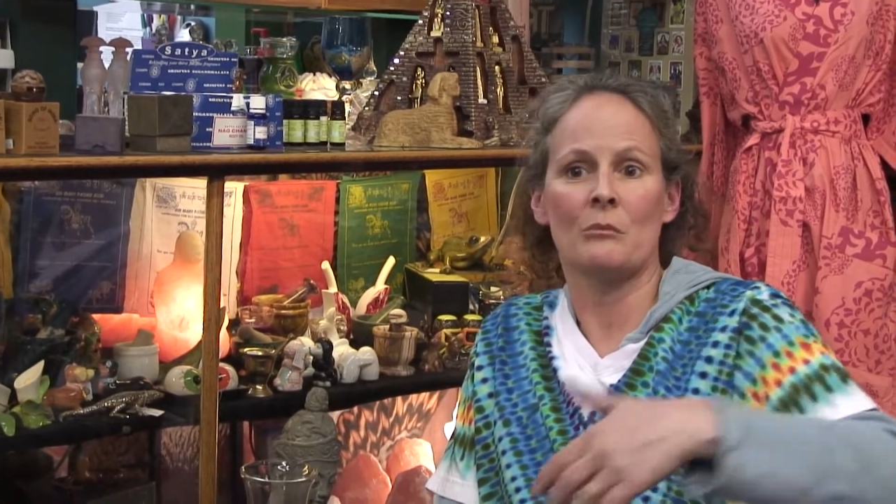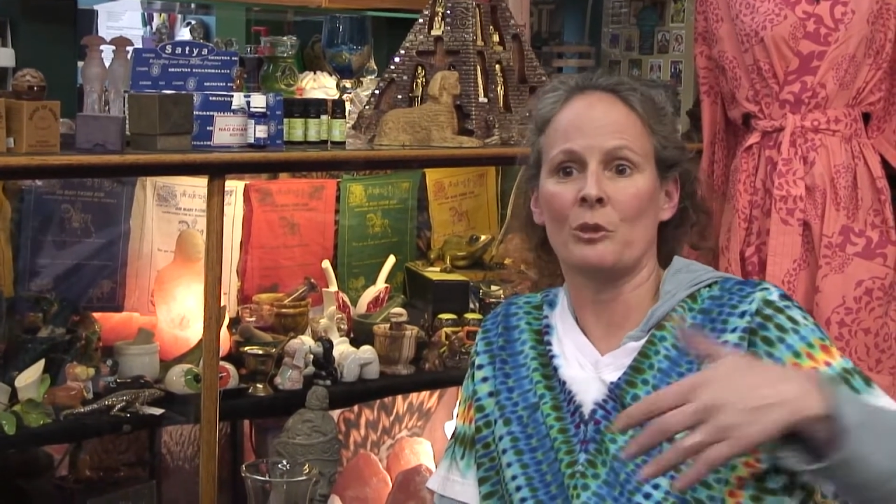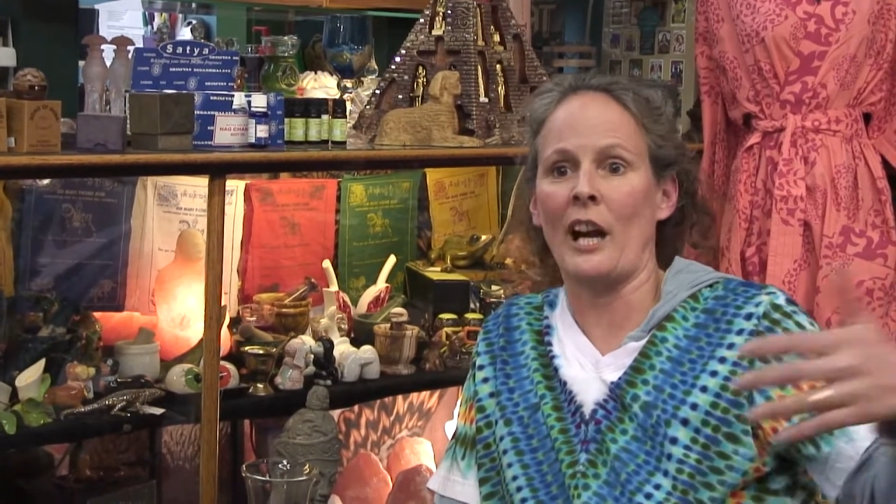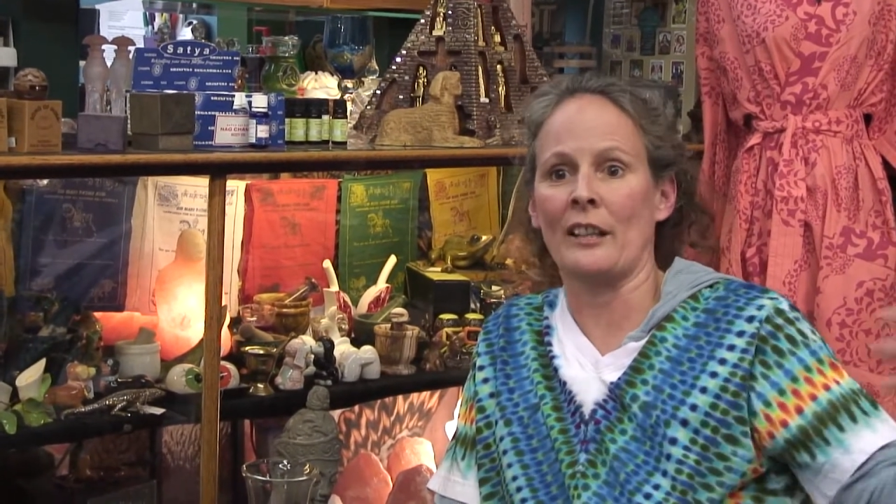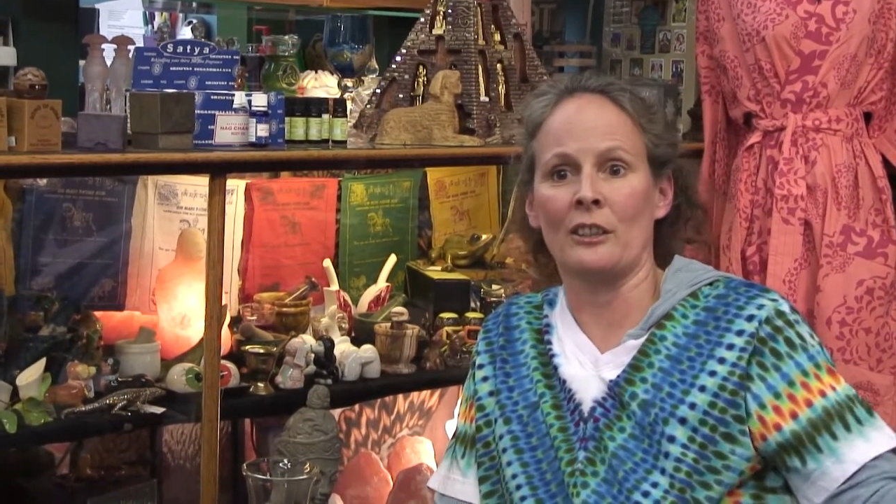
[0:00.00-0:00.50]

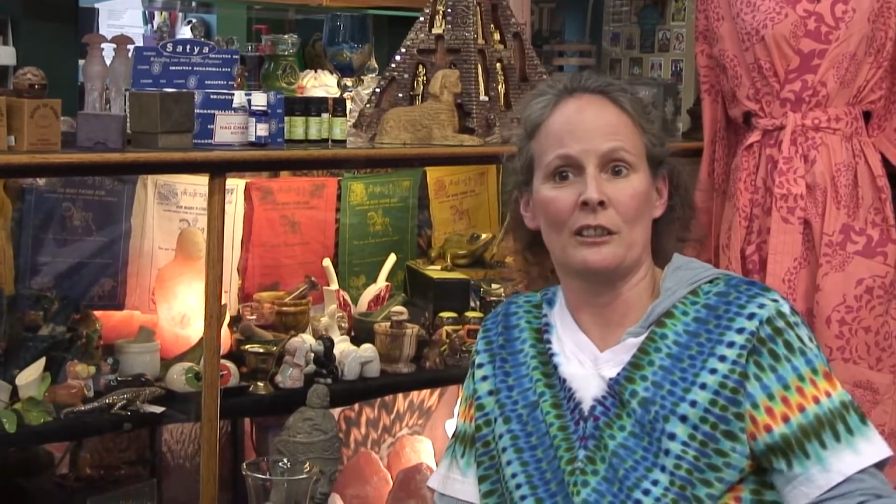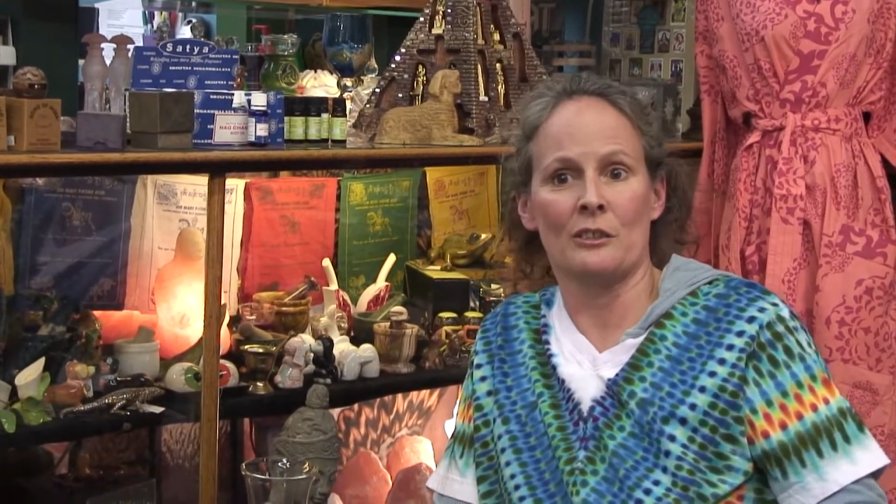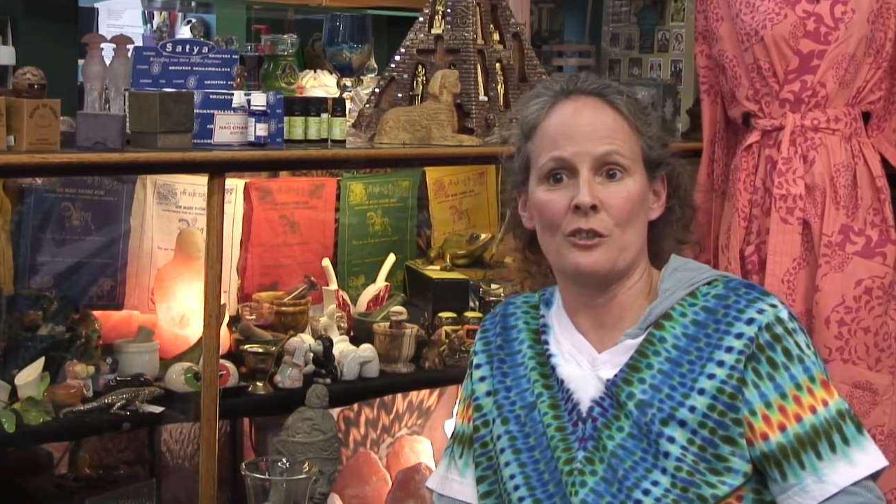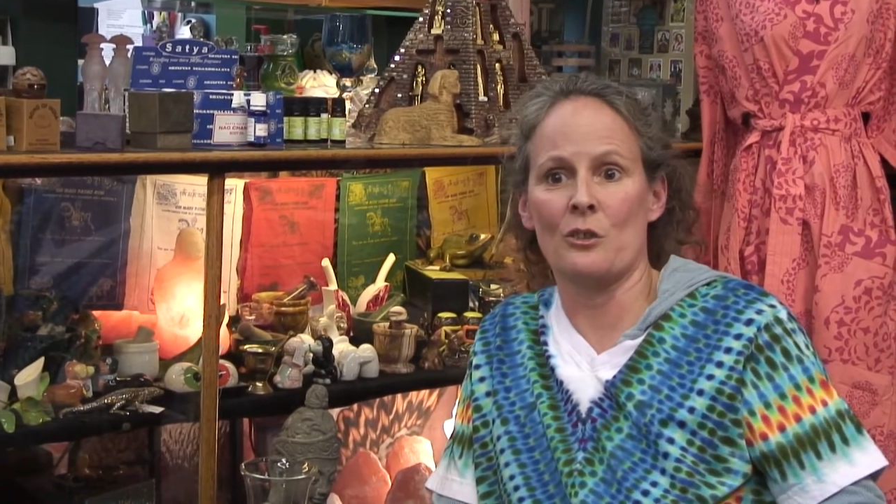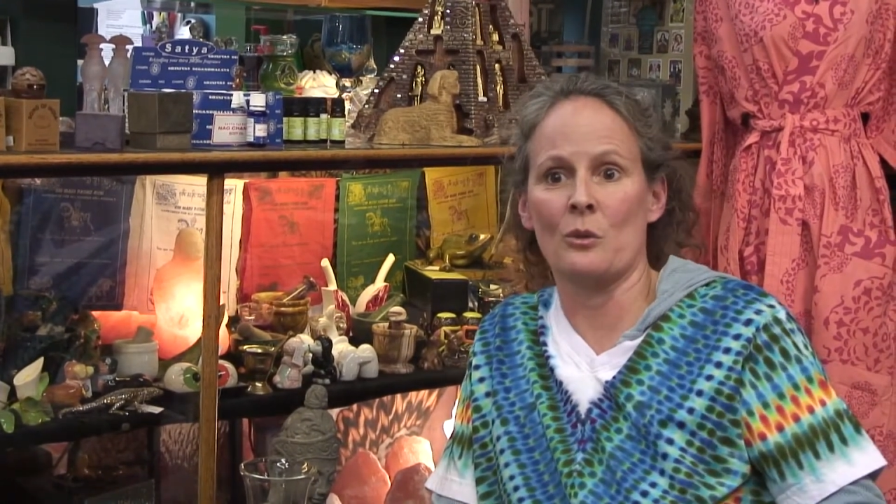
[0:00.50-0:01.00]
prior
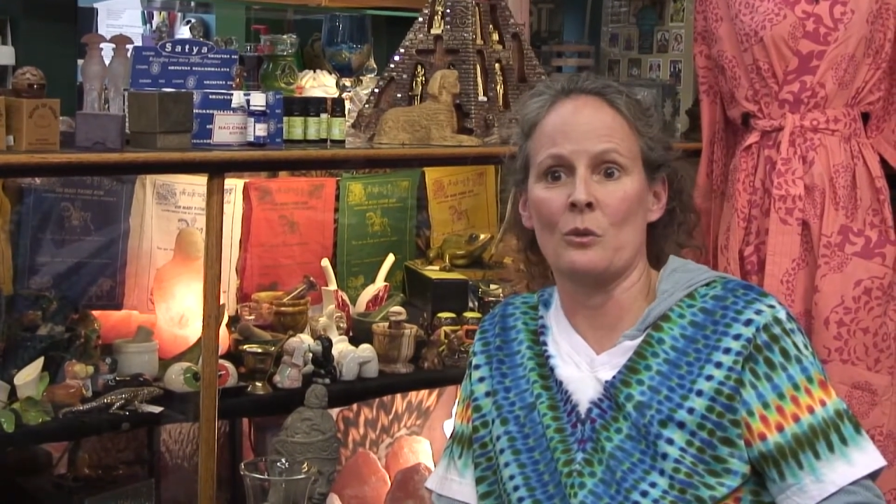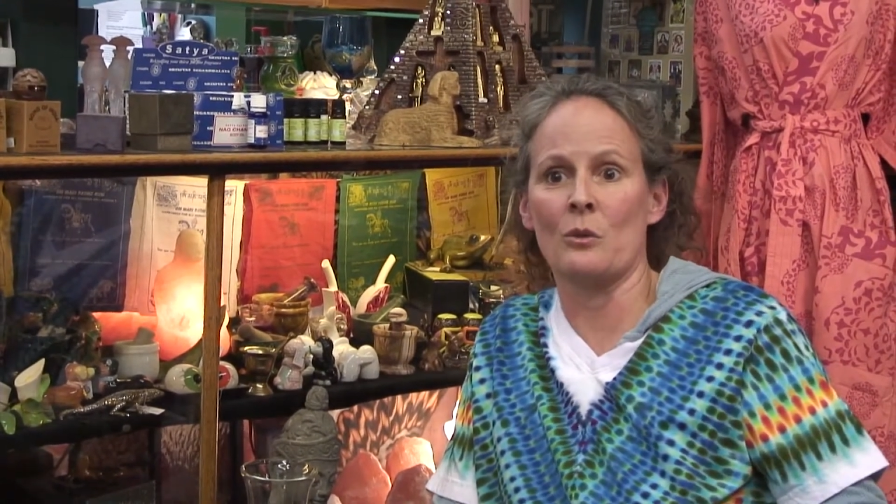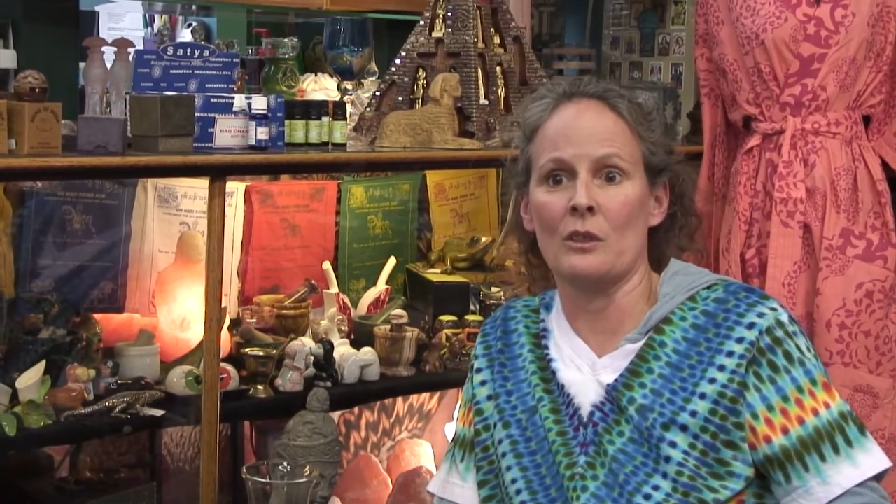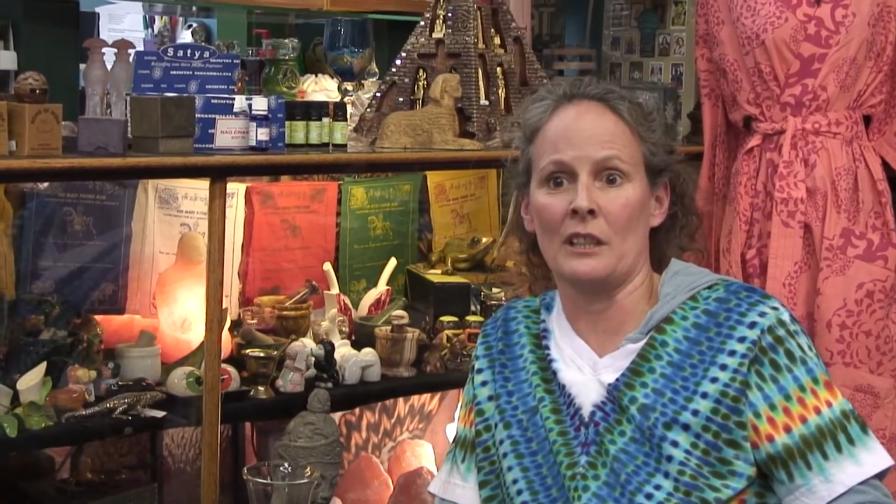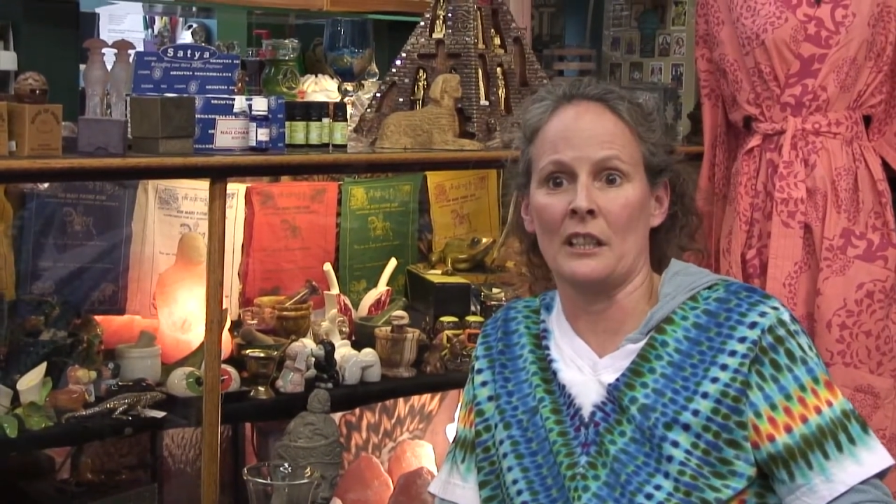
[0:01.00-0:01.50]
to